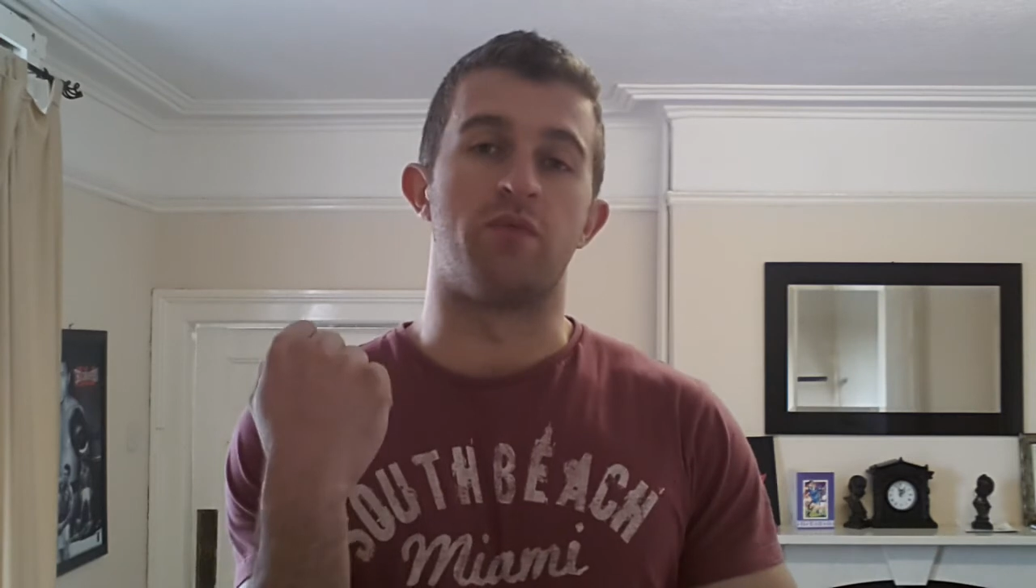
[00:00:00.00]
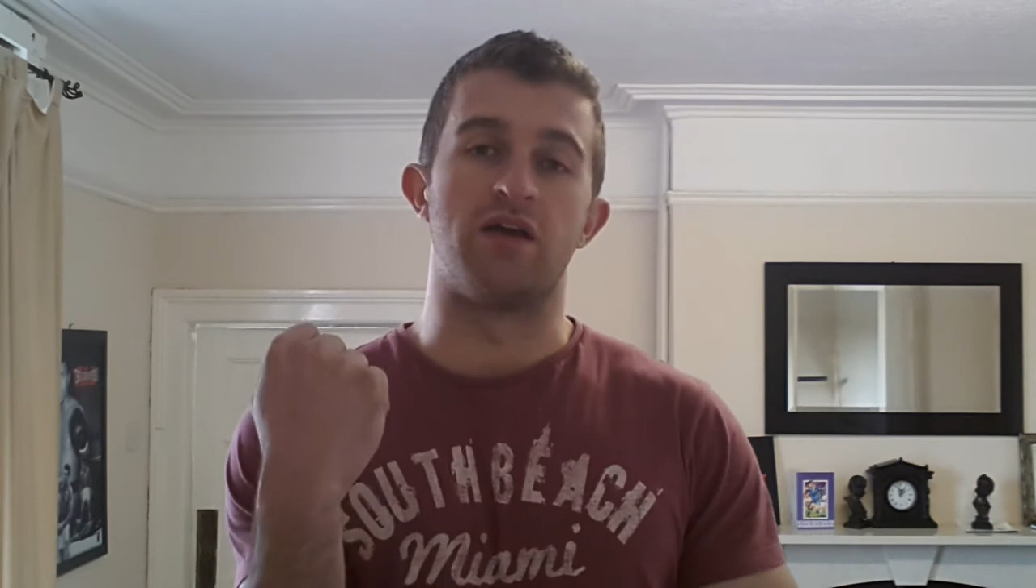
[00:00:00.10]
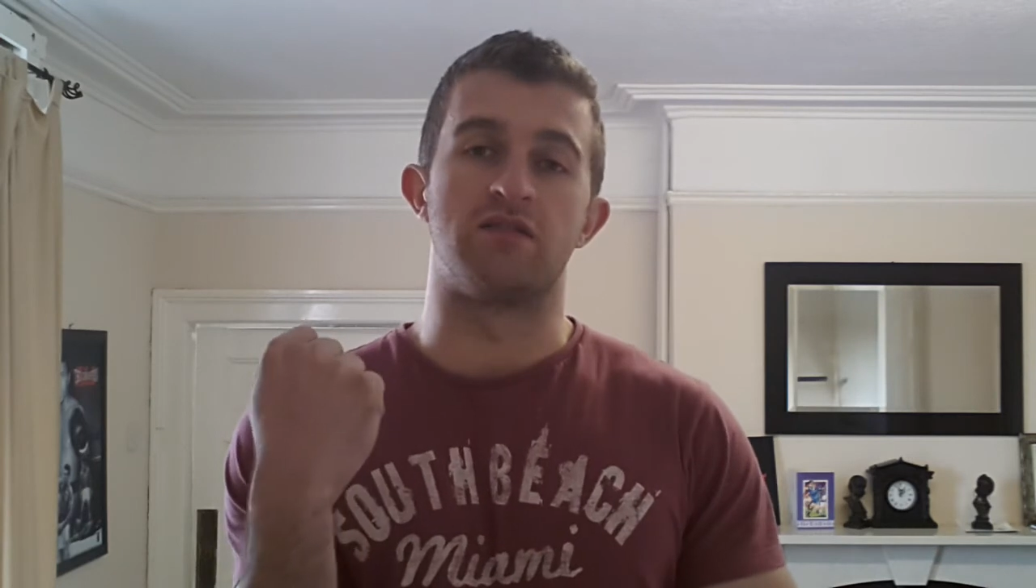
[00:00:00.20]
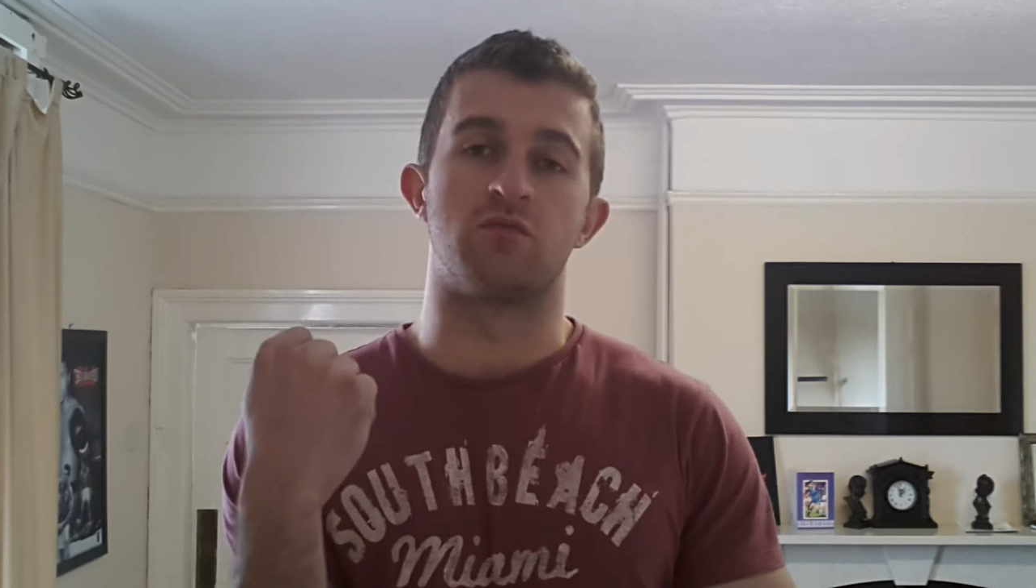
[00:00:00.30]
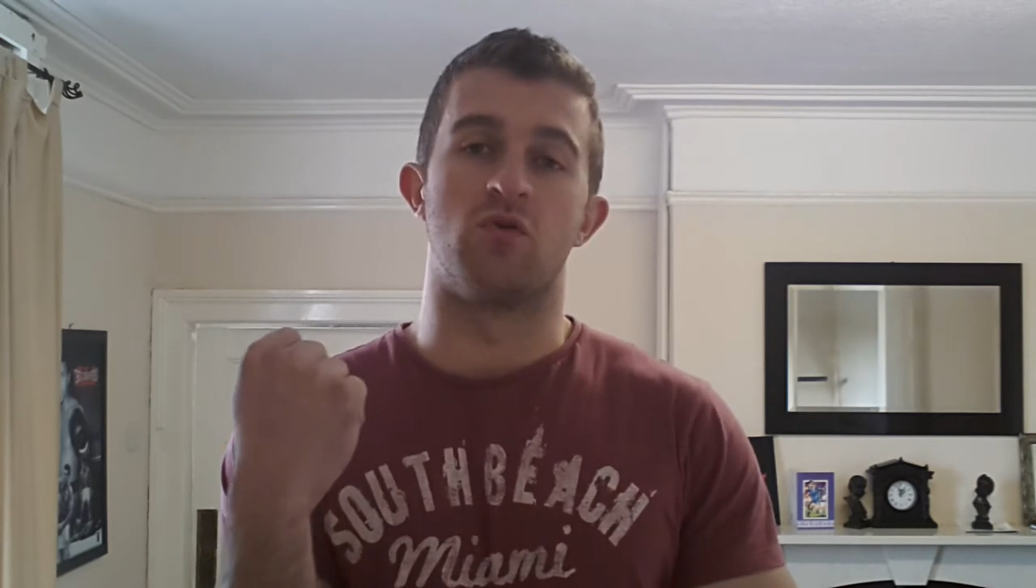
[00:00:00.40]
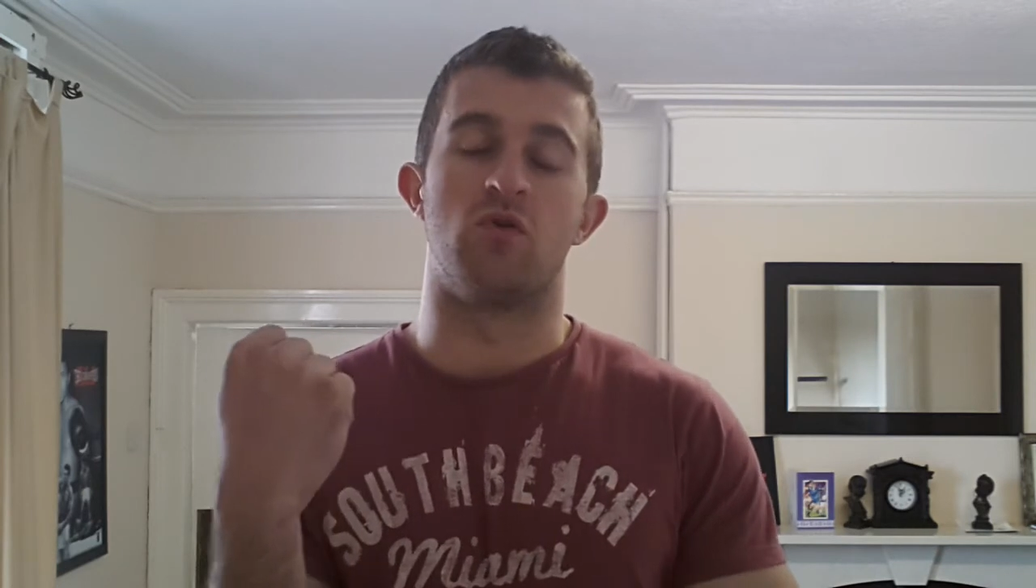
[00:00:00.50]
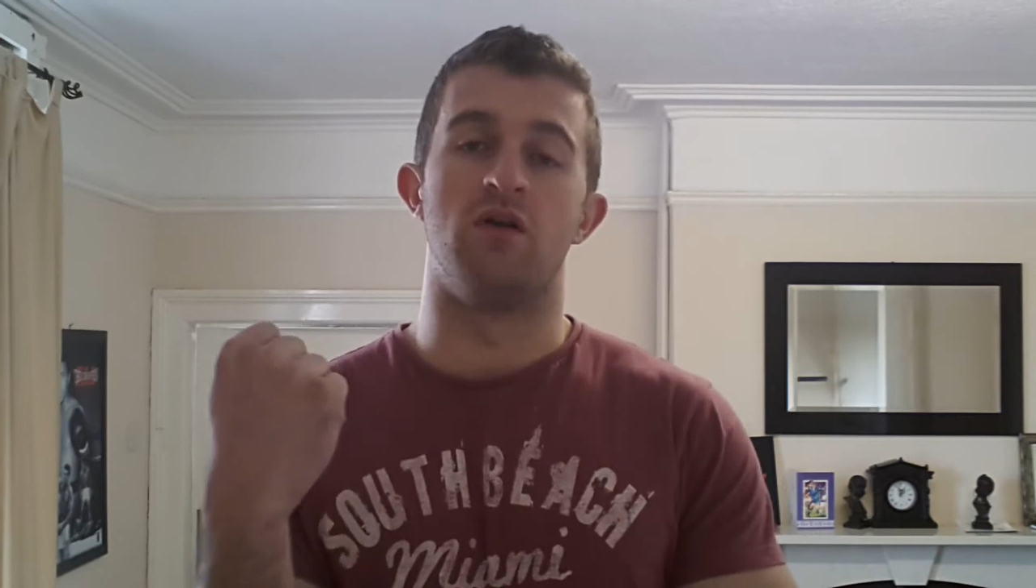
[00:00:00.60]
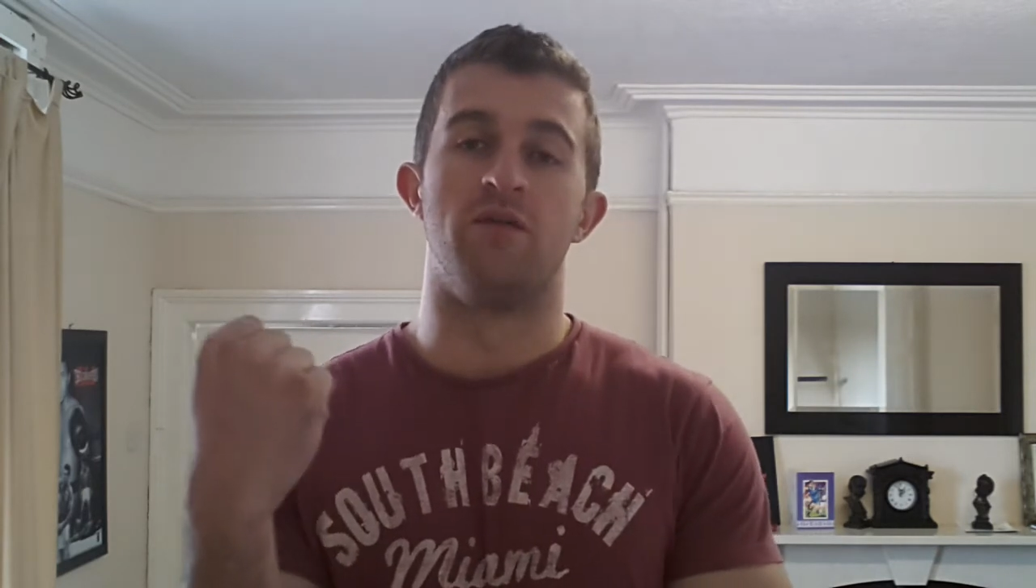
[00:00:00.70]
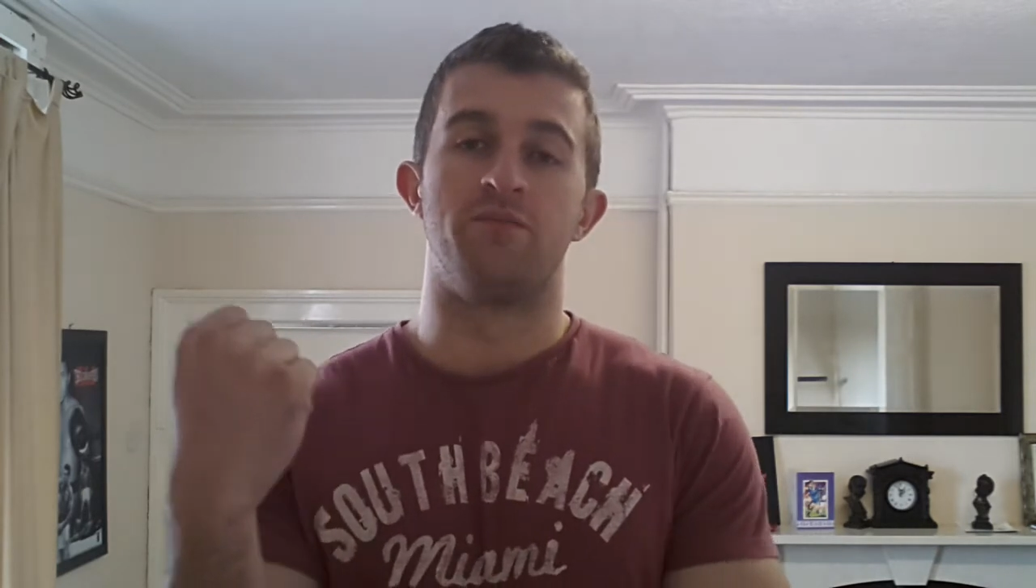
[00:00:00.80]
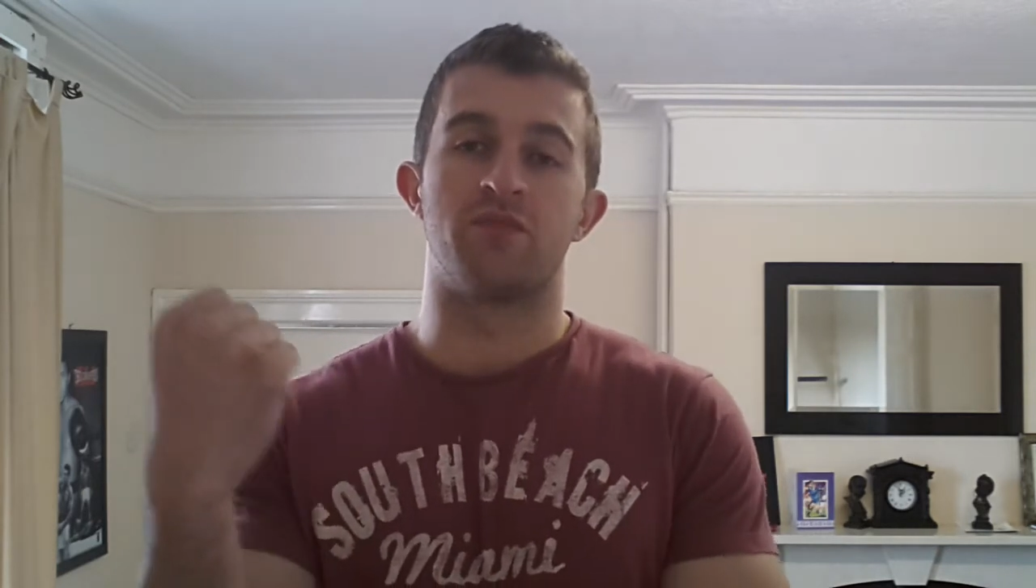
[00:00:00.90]
bicep
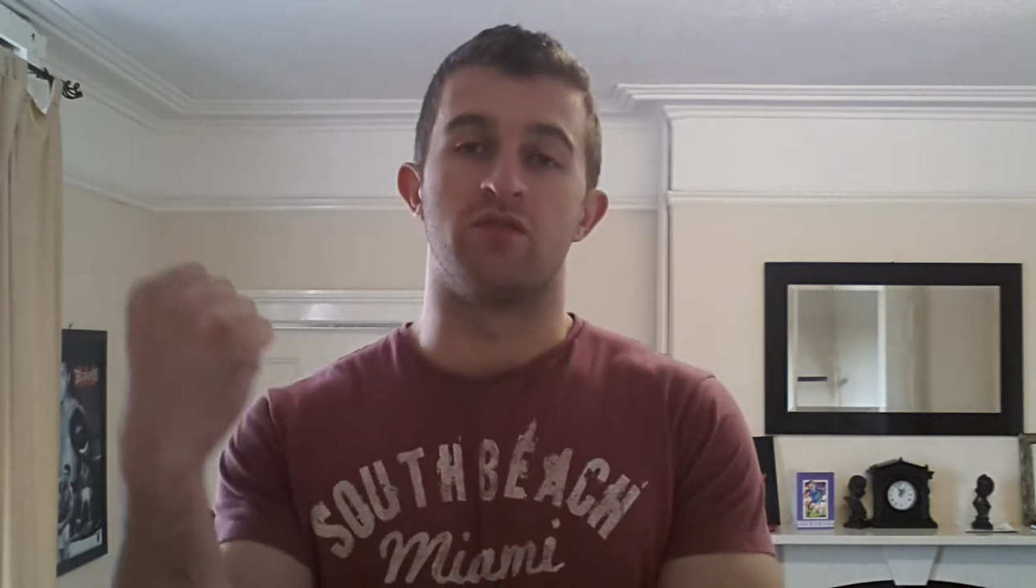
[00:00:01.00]
curl,